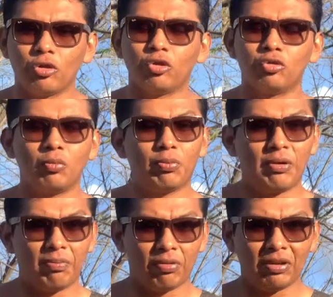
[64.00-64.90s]
super
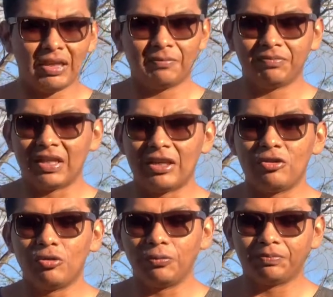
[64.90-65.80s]
important that
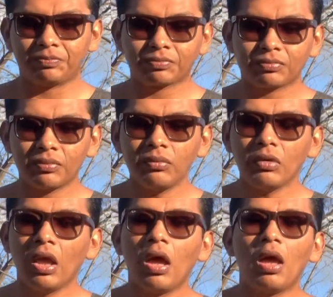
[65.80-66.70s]
you
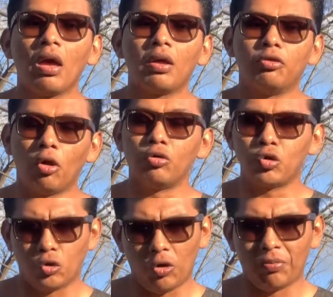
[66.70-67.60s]
know
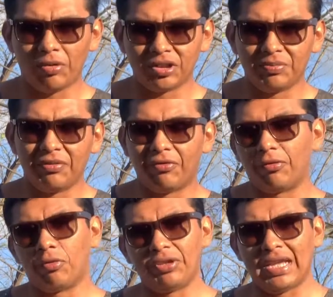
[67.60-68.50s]
your numbers before
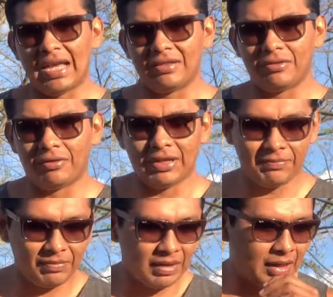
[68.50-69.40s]
running ads.
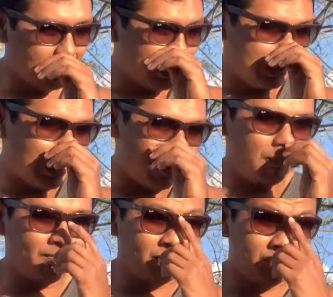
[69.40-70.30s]
Okay,
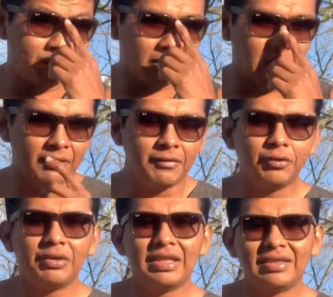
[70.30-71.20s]
now if
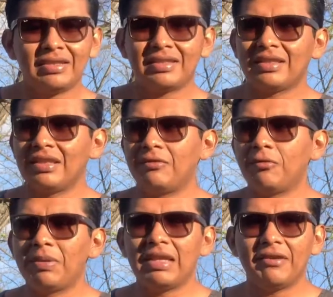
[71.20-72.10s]
you
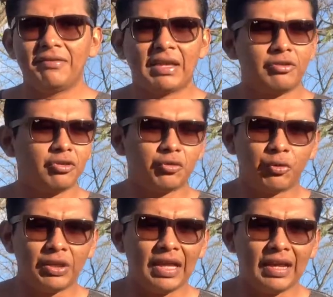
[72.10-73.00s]
believe that just
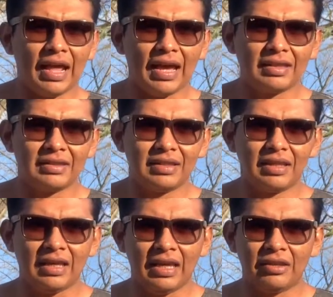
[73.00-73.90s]
running an ad
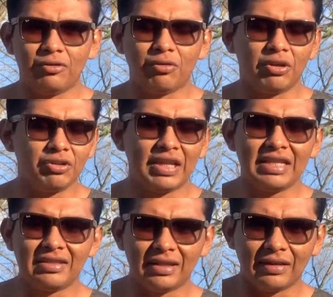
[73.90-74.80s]
and you're just
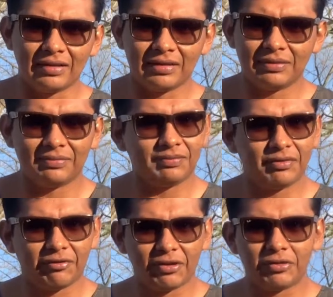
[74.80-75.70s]
getting sales,
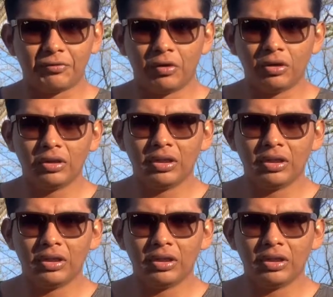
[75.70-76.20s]
first of all,